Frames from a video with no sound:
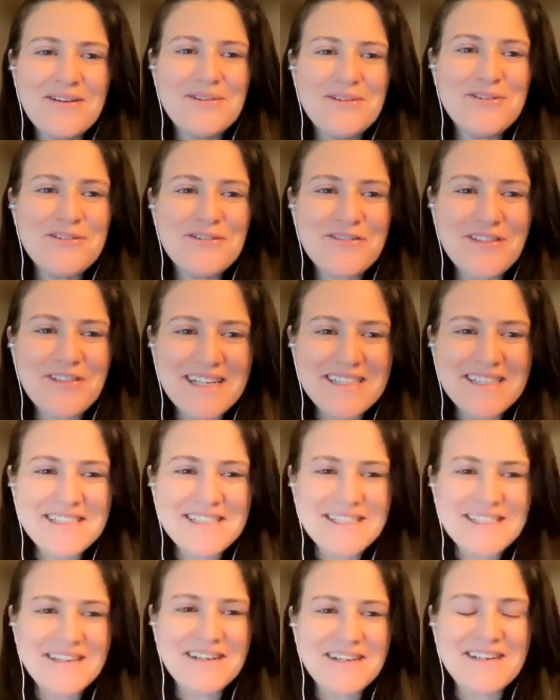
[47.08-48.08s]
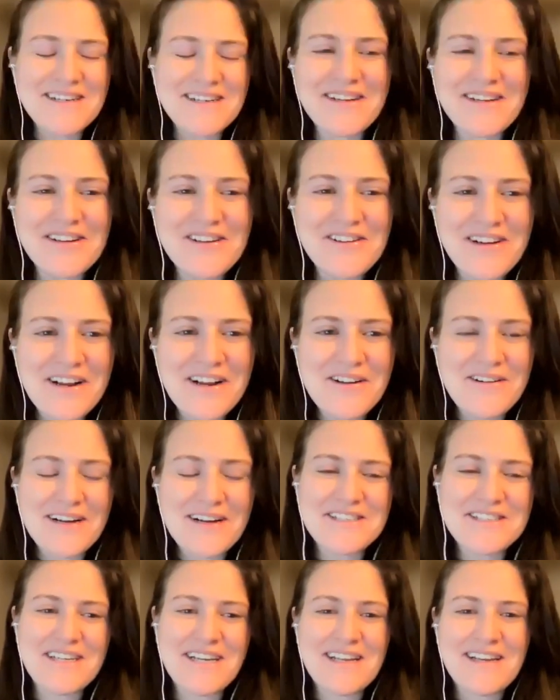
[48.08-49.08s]
Oof, that's a great
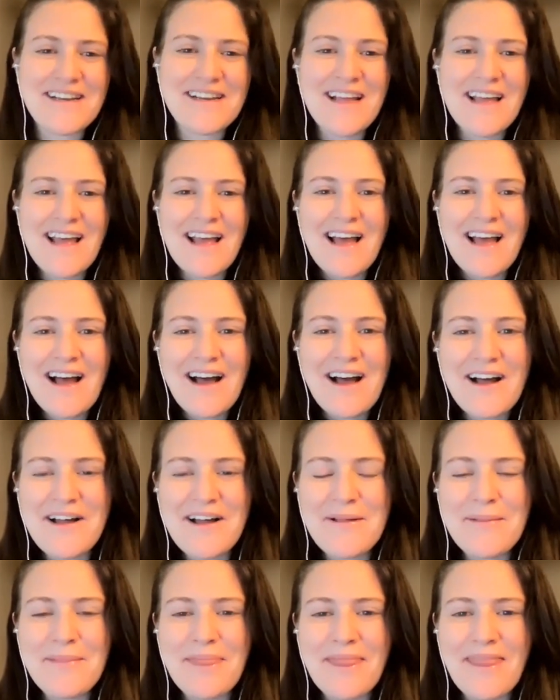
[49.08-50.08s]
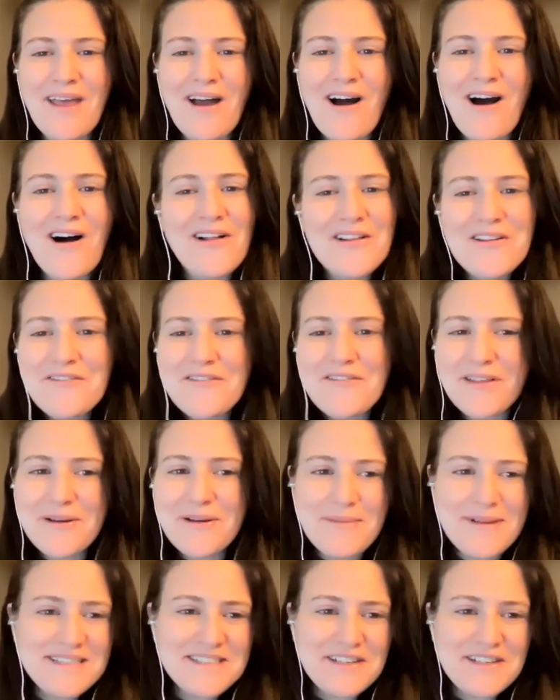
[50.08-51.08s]
question. All of them
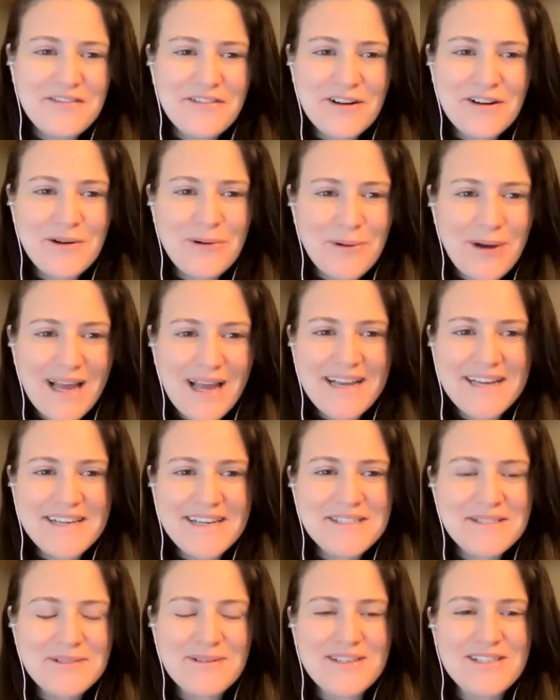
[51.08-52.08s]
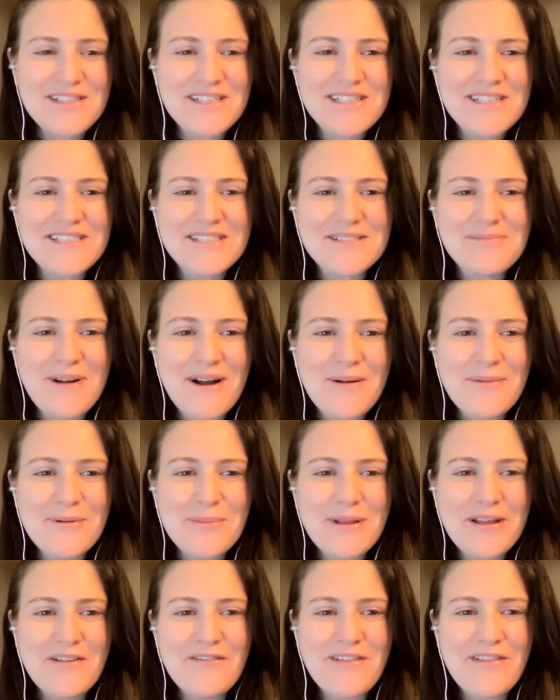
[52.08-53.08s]
in different ways, which is
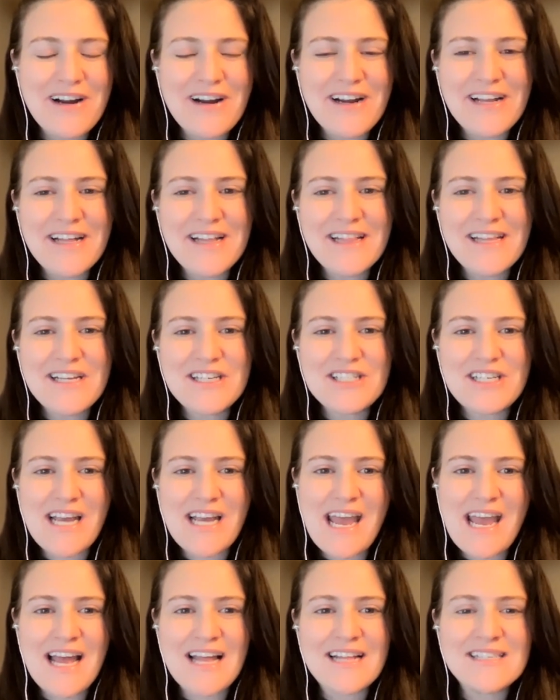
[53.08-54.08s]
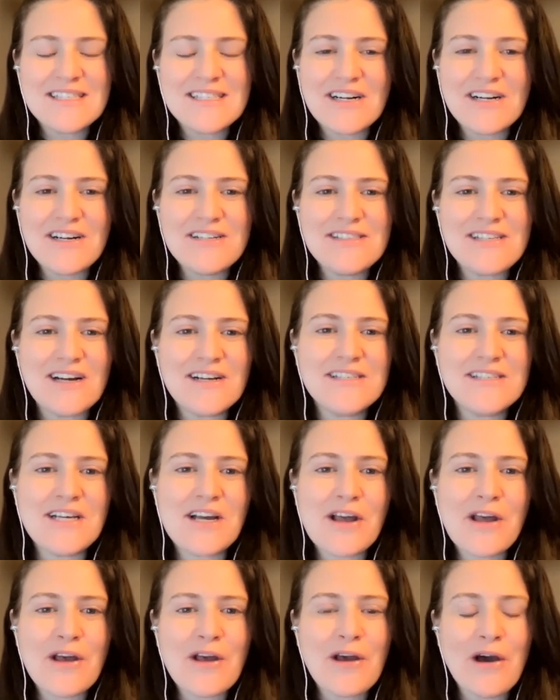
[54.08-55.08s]
probably a very cliche answer.
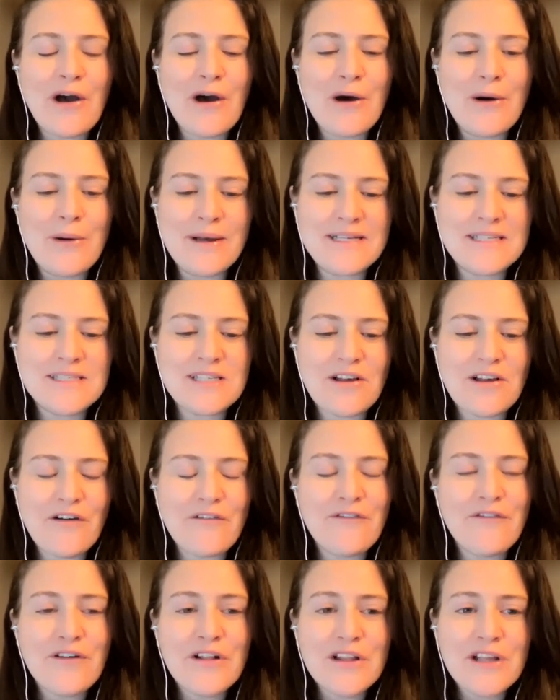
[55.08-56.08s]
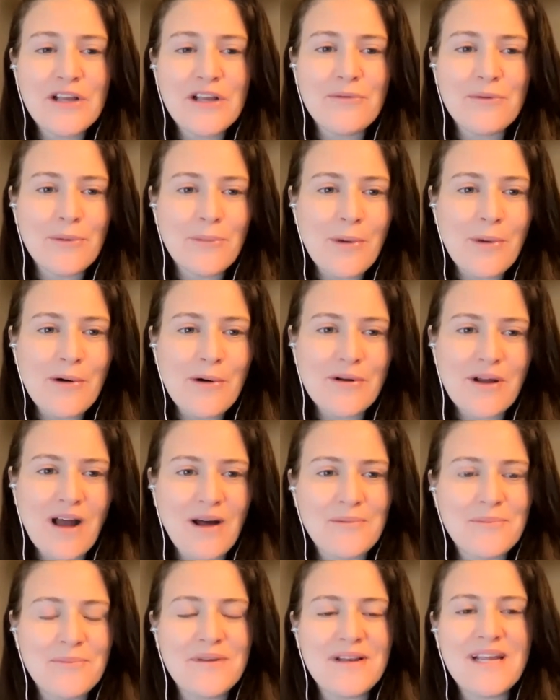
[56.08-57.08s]
DuckDuckGo is a fully remote
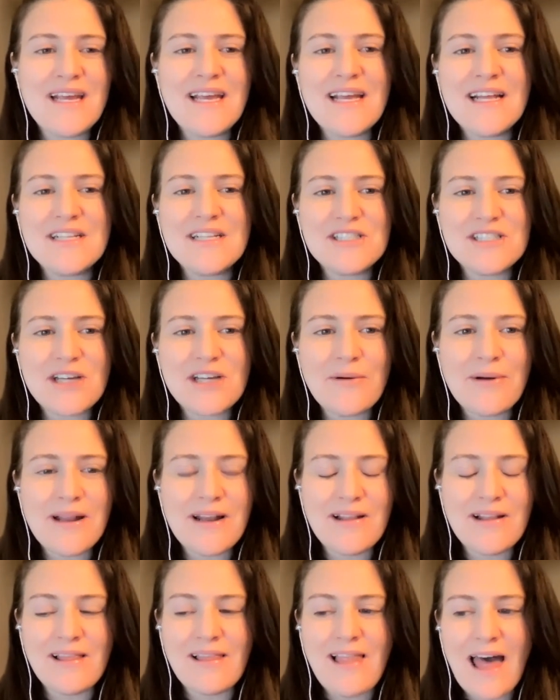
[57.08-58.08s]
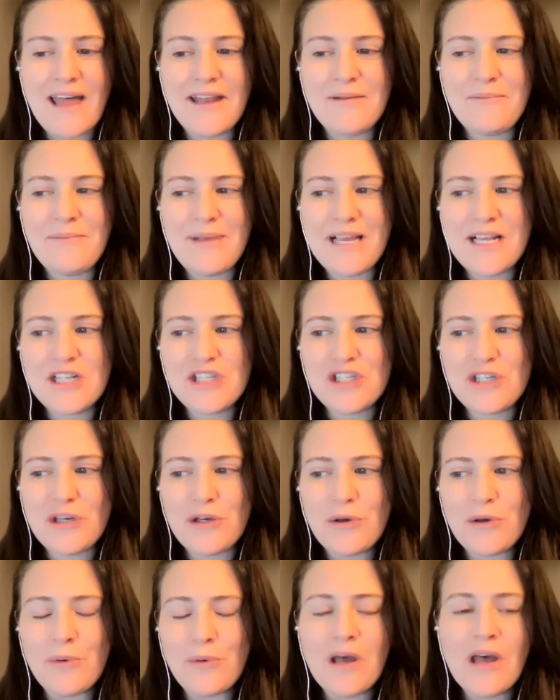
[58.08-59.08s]
company, and so it led me
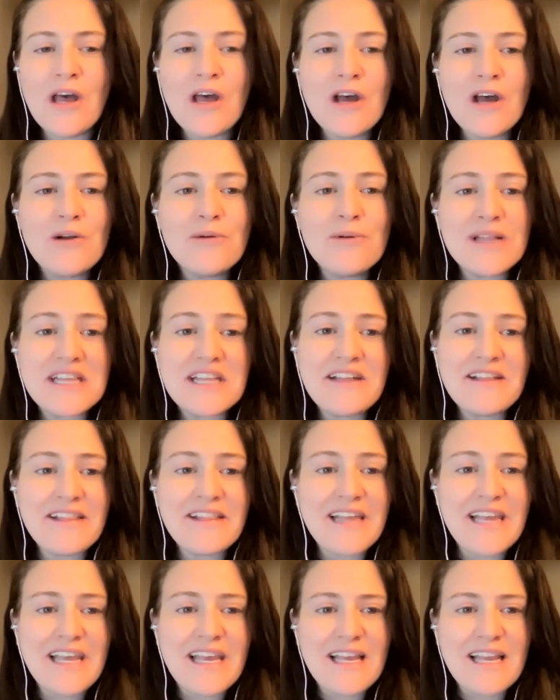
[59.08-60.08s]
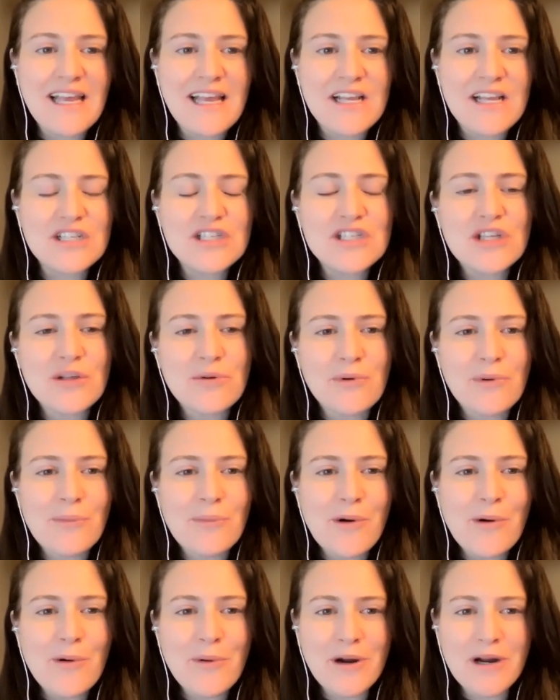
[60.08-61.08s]
to really lean into the
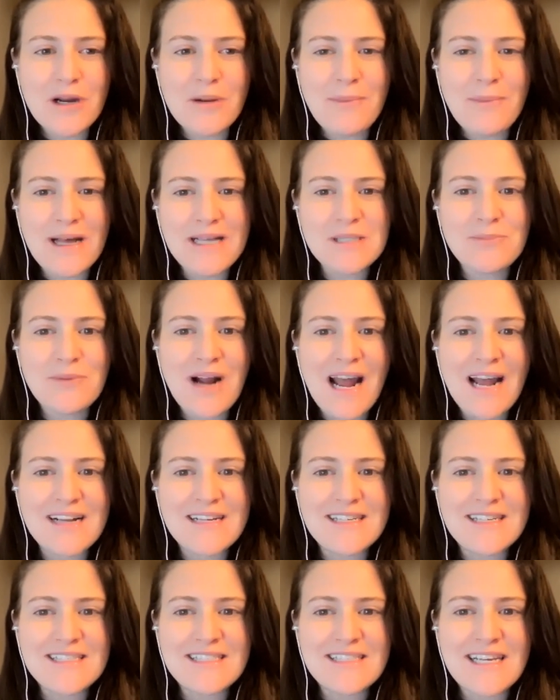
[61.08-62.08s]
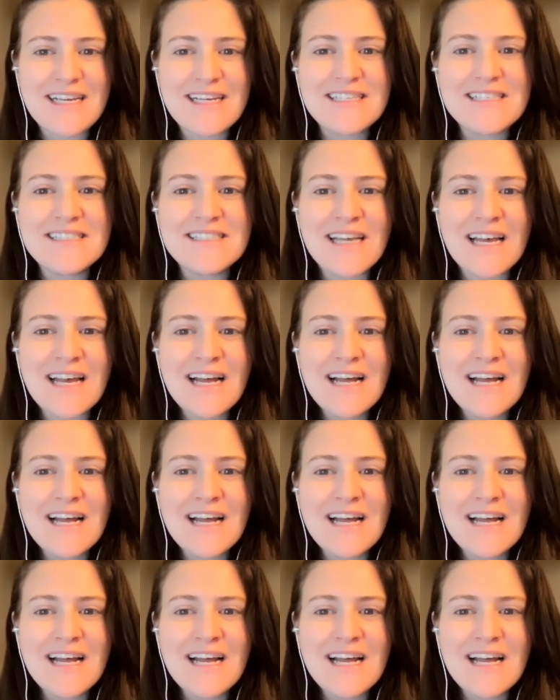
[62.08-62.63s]
remote work best practices.